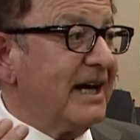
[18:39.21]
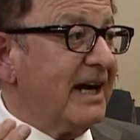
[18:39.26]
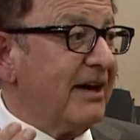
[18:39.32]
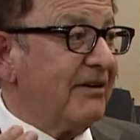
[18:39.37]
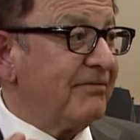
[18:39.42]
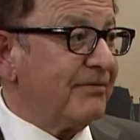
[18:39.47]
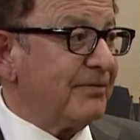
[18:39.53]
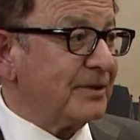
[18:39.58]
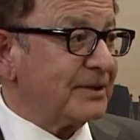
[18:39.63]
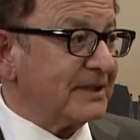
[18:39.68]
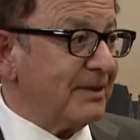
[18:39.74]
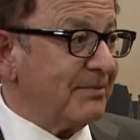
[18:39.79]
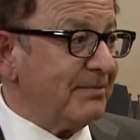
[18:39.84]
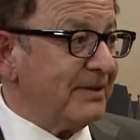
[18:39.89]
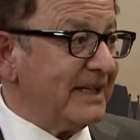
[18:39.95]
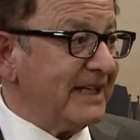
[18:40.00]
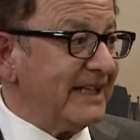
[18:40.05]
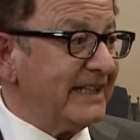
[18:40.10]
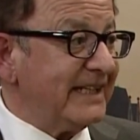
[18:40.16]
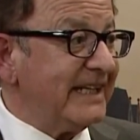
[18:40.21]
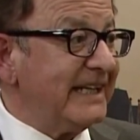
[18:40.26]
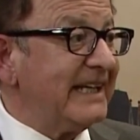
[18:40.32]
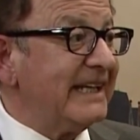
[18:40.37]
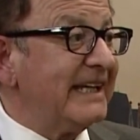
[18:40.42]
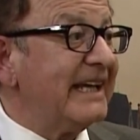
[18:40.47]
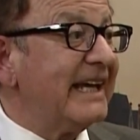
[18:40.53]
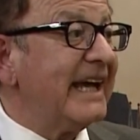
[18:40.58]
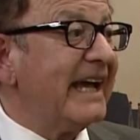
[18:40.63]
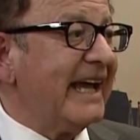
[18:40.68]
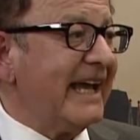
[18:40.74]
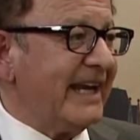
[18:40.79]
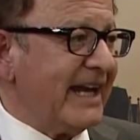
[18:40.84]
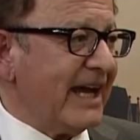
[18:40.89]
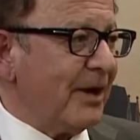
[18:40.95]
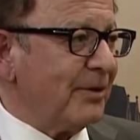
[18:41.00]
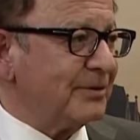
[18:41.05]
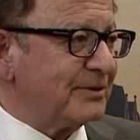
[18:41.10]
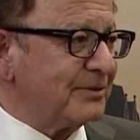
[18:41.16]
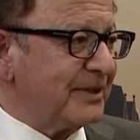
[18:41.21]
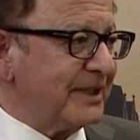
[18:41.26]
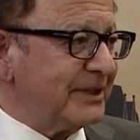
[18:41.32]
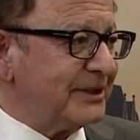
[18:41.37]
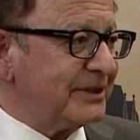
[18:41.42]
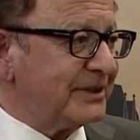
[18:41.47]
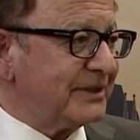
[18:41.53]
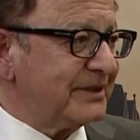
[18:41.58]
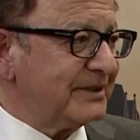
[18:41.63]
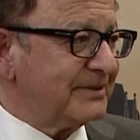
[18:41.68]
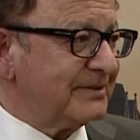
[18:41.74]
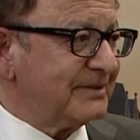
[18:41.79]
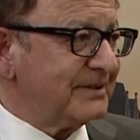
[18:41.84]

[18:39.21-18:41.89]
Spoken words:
affordability, and outreach.